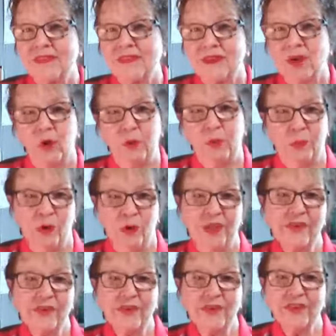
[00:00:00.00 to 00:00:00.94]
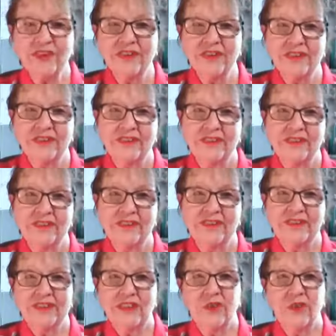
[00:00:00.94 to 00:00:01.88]
her brother,
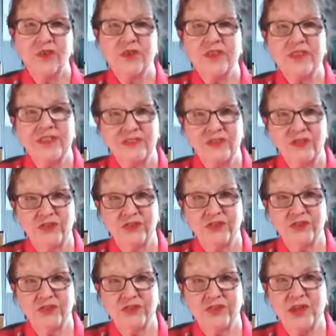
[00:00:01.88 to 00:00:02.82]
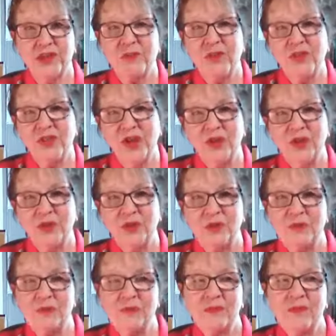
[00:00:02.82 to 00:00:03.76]
her sisters. They were
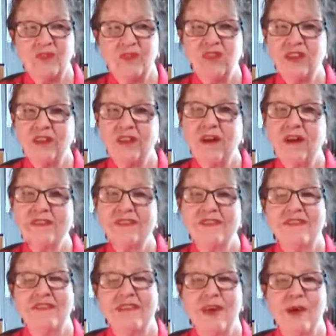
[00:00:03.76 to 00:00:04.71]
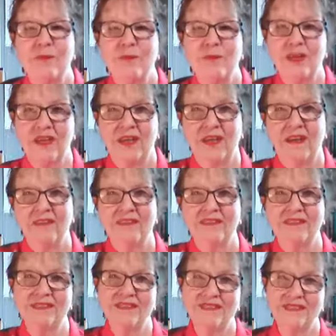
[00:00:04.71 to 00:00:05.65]
younger. She lost them
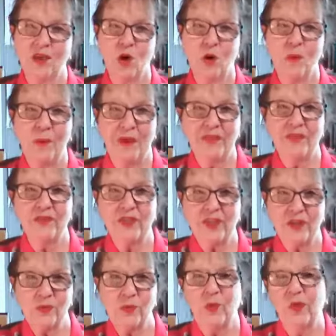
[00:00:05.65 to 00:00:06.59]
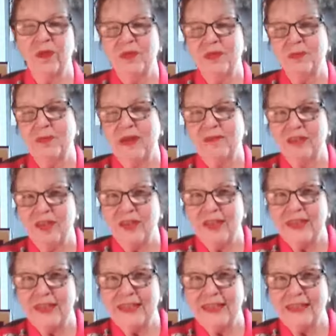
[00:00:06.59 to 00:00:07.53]
because her mother didn't want them having
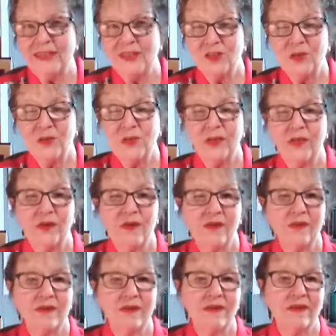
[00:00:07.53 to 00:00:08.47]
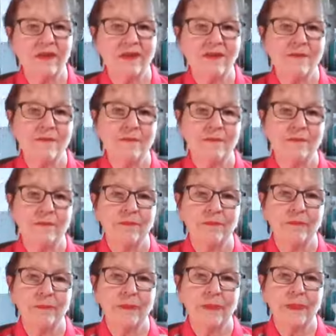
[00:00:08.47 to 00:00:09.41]
anything to do with her.
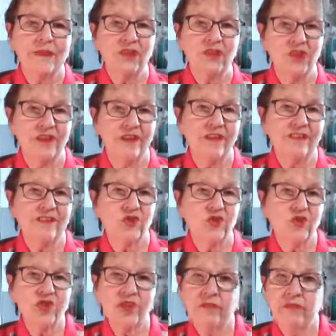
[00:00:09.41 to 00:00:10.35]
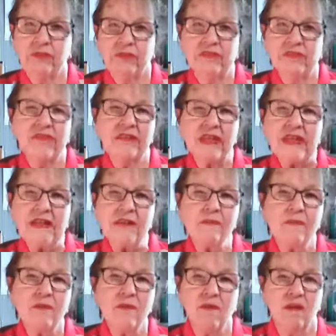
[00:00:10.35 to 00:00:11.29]
She lost her self
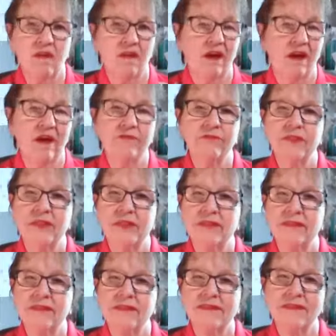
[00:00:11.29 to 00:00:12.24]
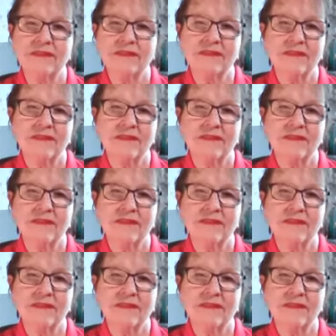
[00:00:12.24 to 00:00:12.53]
esteem, her confidence,